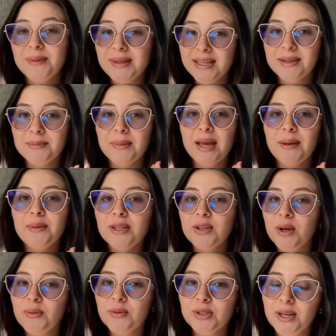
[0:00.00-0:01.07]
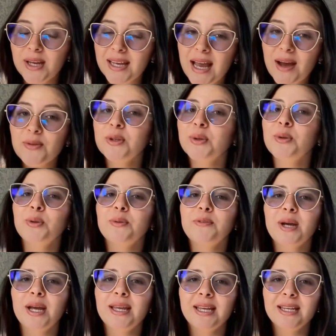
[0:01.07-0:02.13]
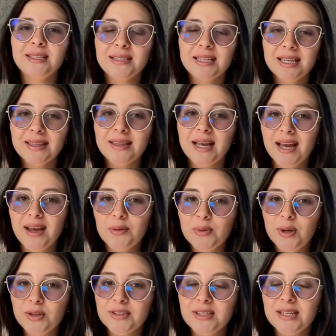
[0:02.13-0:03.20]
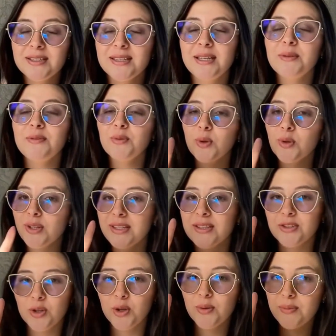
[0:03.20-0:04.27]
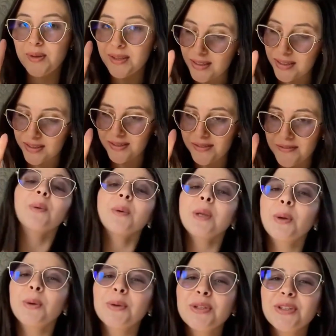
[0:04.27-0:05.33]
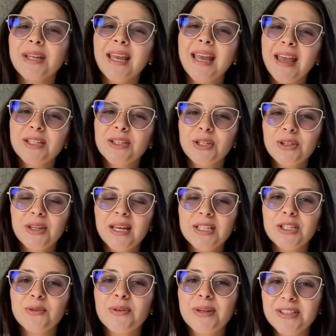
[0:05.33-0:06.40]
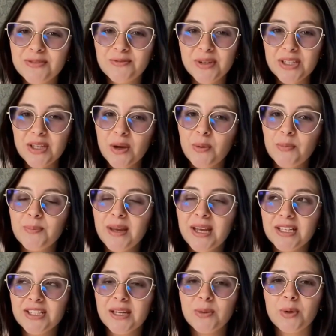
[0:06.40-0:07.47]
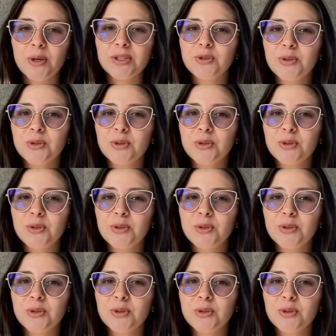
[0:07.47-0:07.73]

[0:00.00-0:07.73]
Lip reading: This payment option allows you to finance the entire process in 4 installments. So, stay until the end of this video because I'm going to